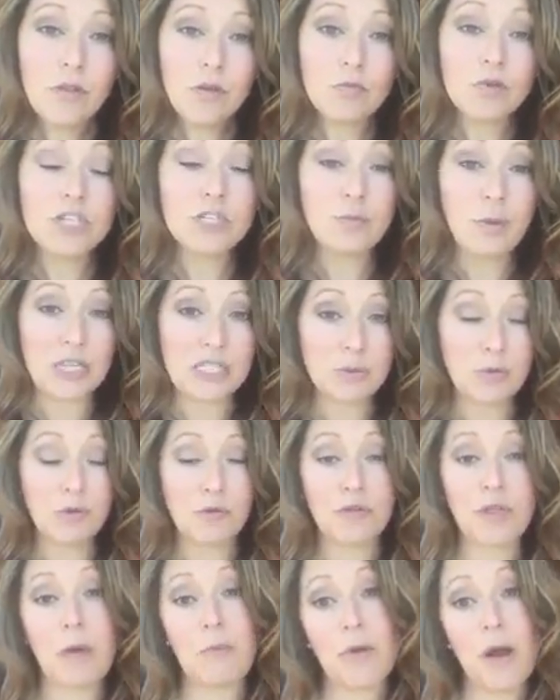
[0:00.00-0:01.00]
responsible
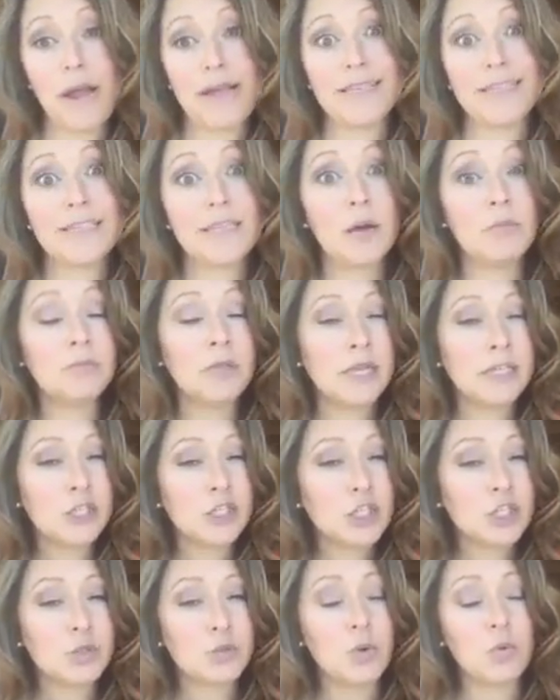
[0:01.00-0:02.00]
for that price. Some
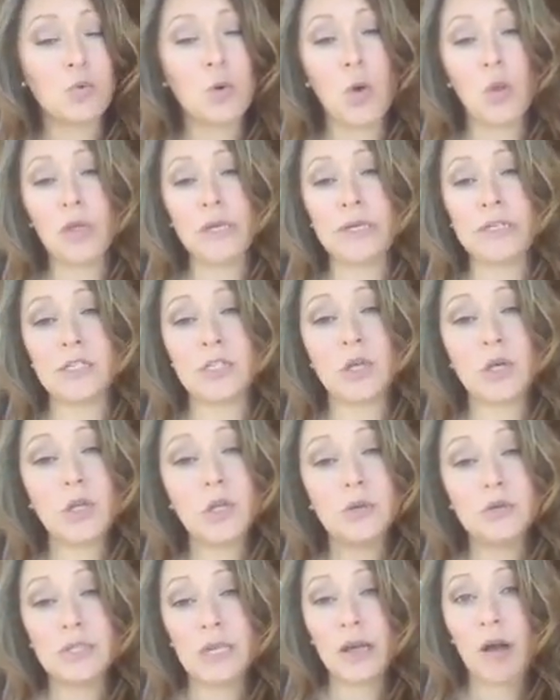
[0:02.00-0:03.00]
lenders will roll it into the
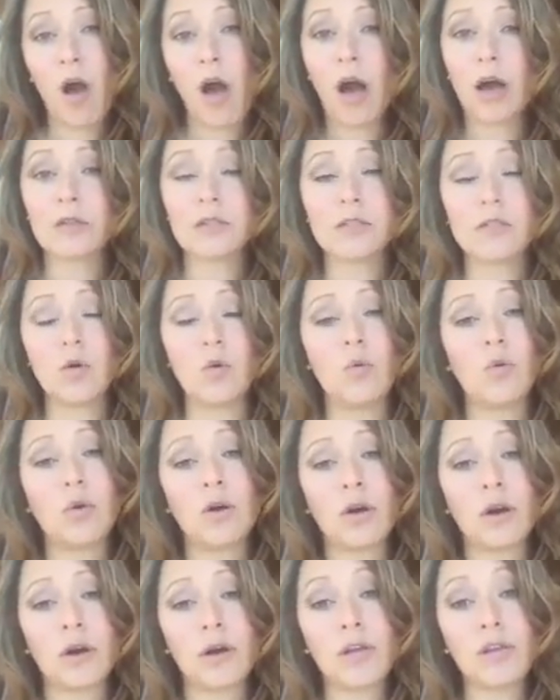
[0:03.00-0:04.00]
closing costs
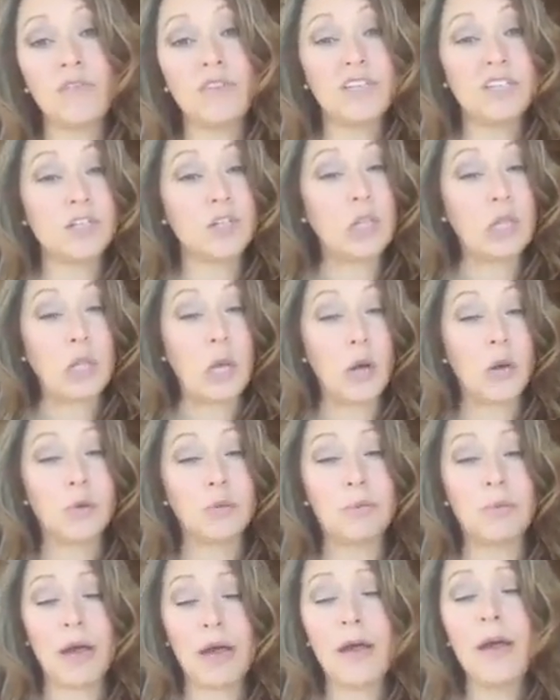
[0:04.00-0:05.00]
or even into the
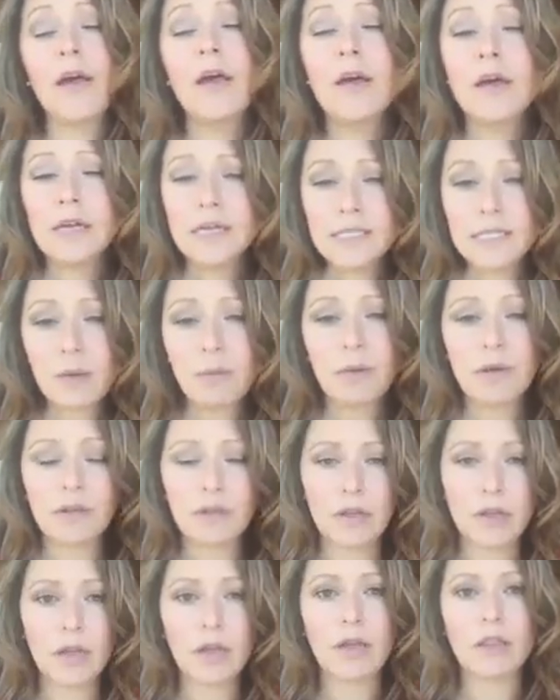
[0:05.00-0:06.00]
loan, but
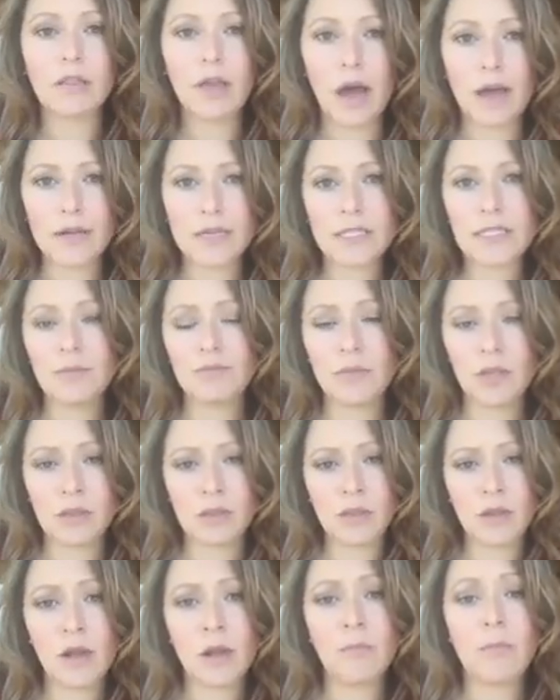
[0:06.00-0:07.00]
typically that is
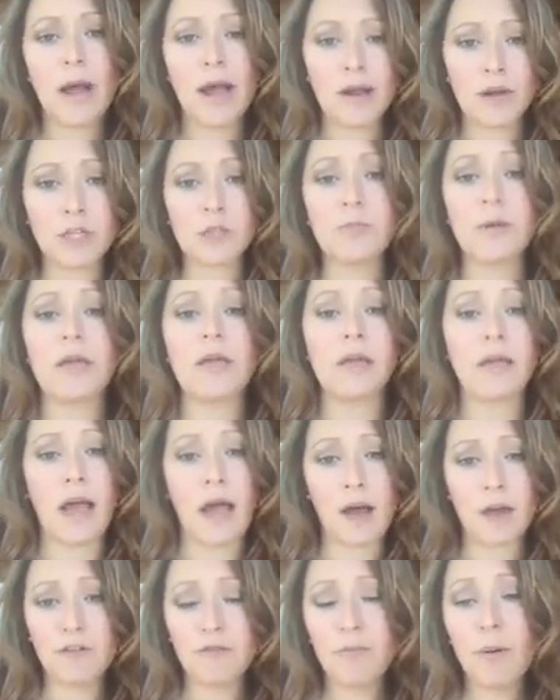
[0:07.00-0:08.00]
something that a buyer's paying
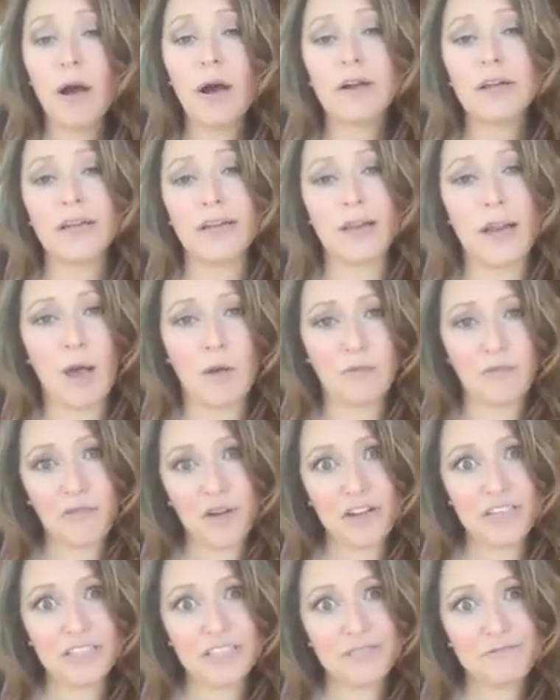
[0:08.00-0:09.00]
out of pocket up
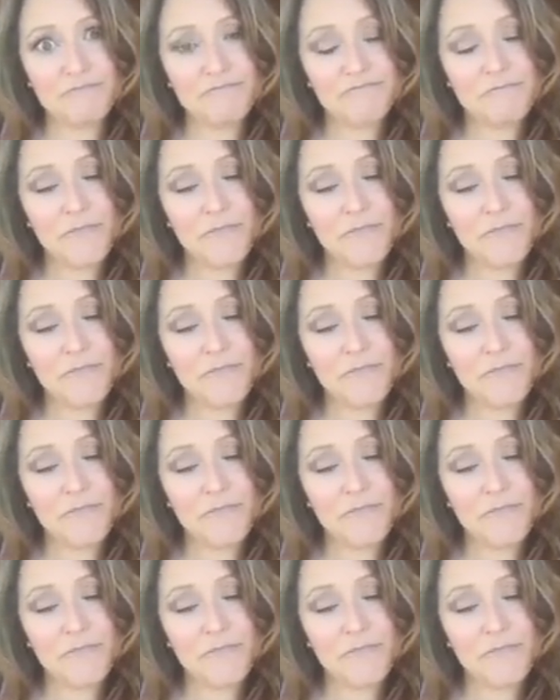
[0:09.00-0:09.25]
front.